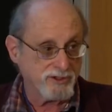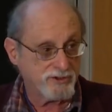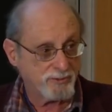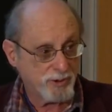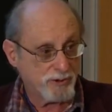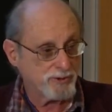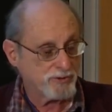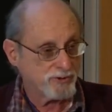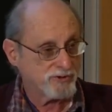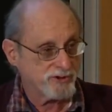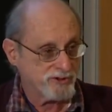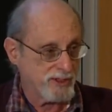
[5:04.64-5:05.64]
and its purpose
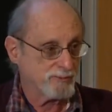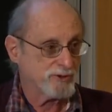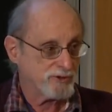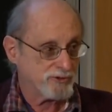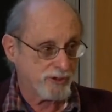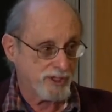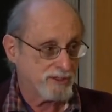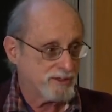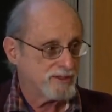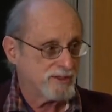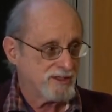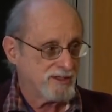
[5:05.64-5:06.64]
was to demonstrate